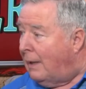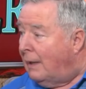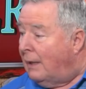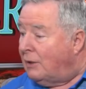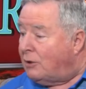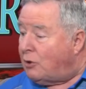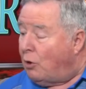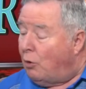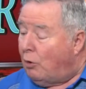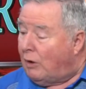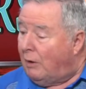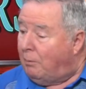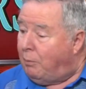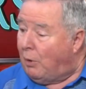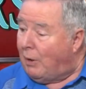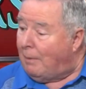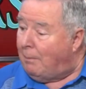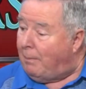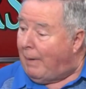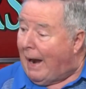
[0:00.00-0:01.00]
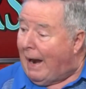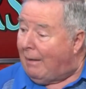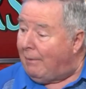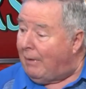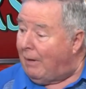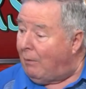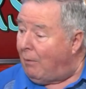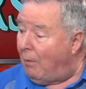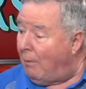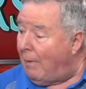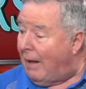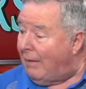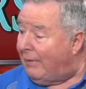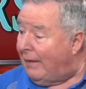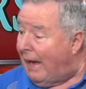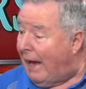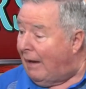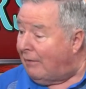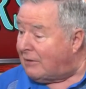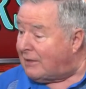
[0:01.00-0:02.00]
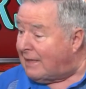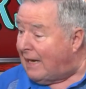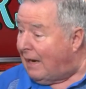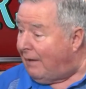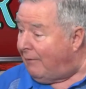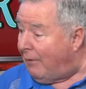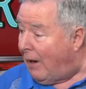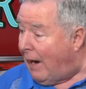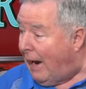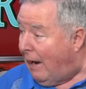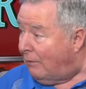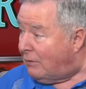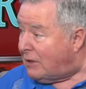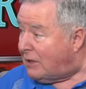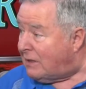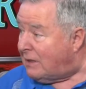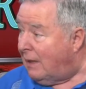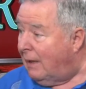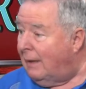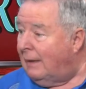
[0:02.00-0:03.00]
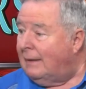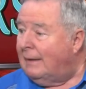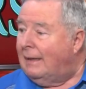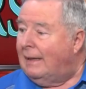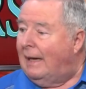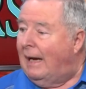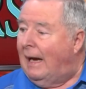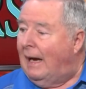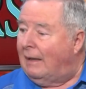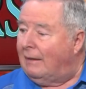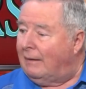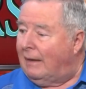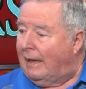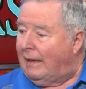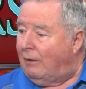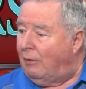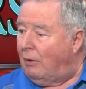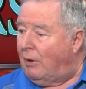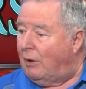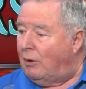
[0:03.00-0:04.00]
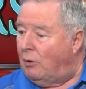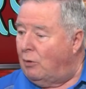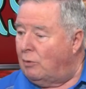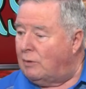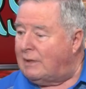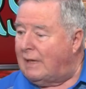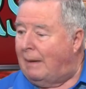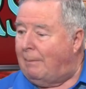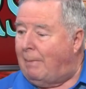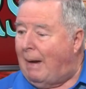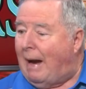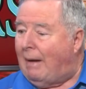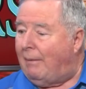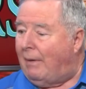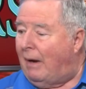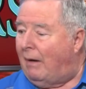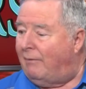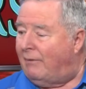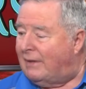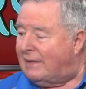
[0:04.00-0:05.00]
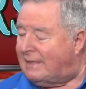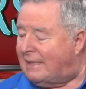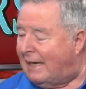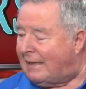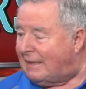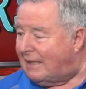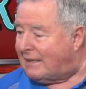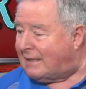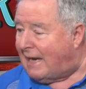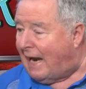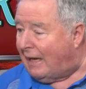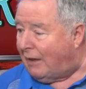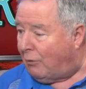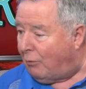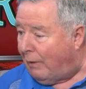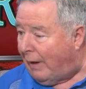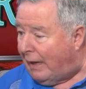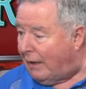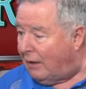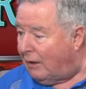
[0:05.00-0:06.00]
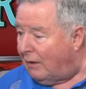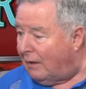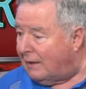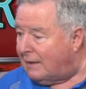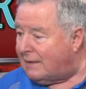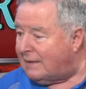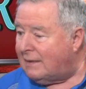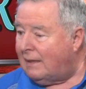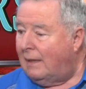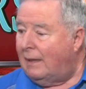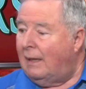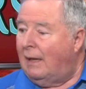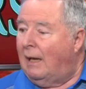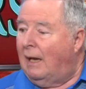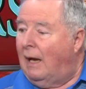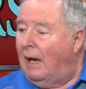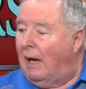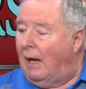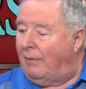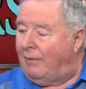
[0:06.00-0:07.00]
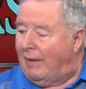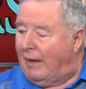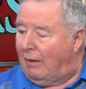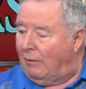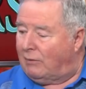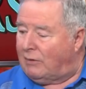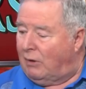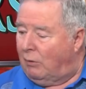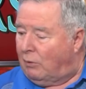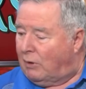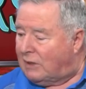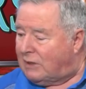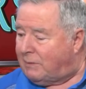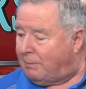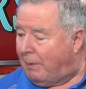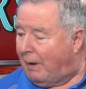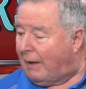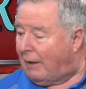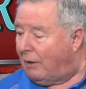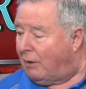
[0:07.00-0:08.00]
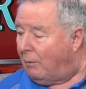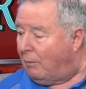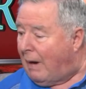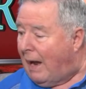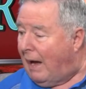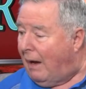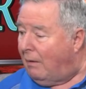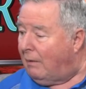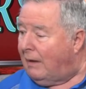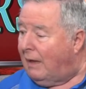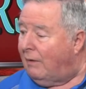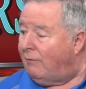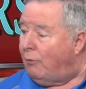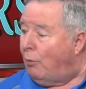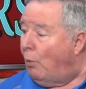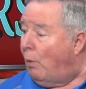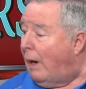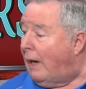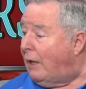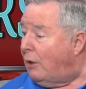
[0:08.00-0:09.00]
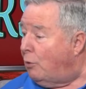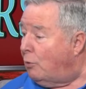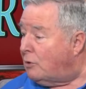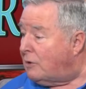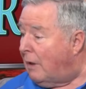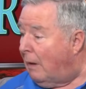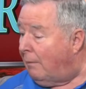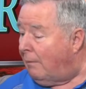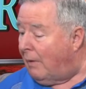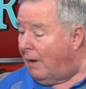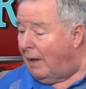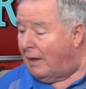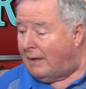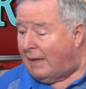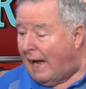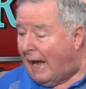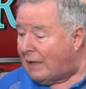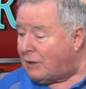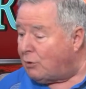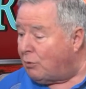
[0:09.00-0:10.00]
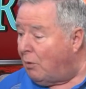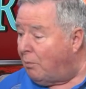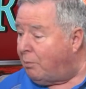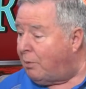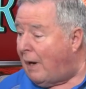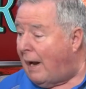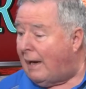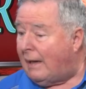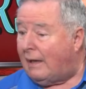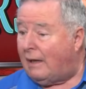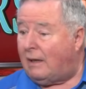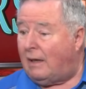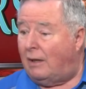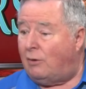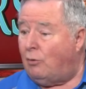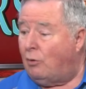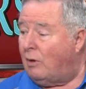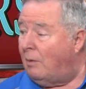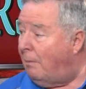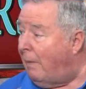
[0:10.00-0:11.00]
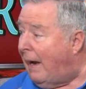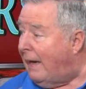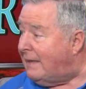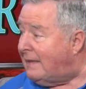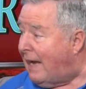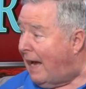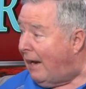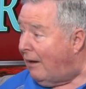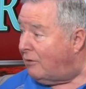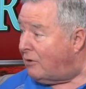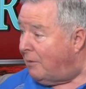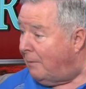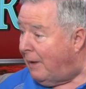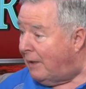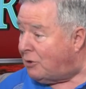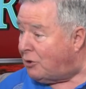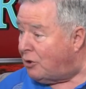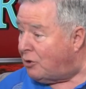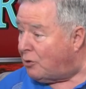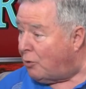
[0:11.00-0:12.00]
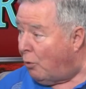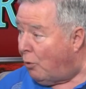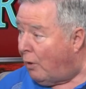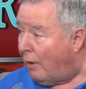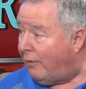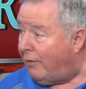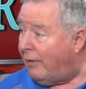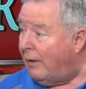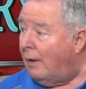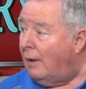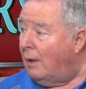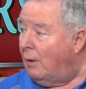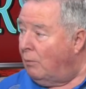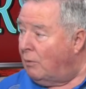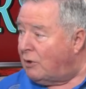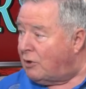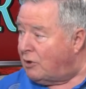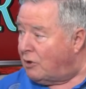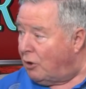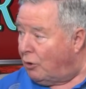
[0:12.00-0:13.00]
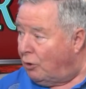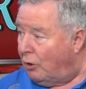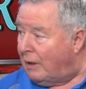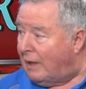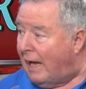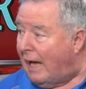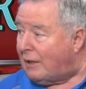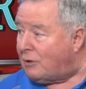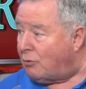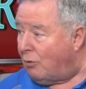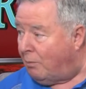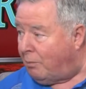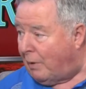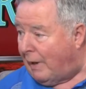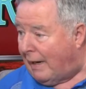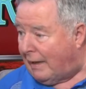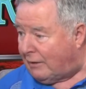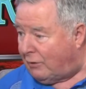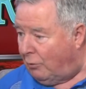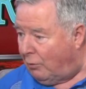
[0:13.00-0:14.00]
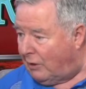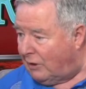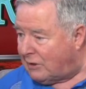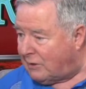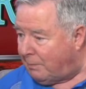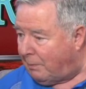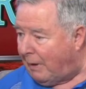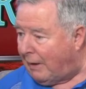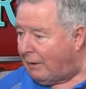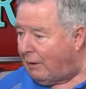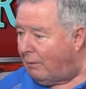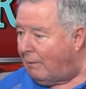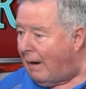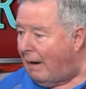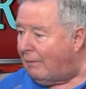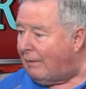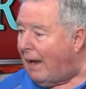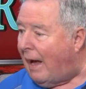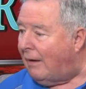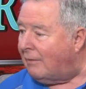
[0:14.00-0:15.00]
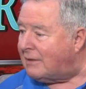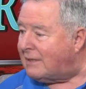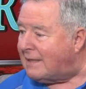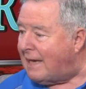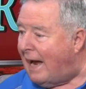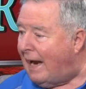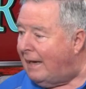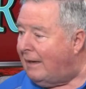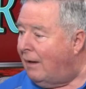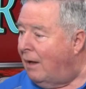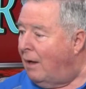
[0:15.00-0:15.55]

So you can put a barrier around the outside of your house. Uh, like you can use a barrier of insecticide granulas uh, that you can sprinkle around. If you want to use a, a natural product, uh, you can buy diatomaceous earth, which is a good natural product that you can sprinkle around outside.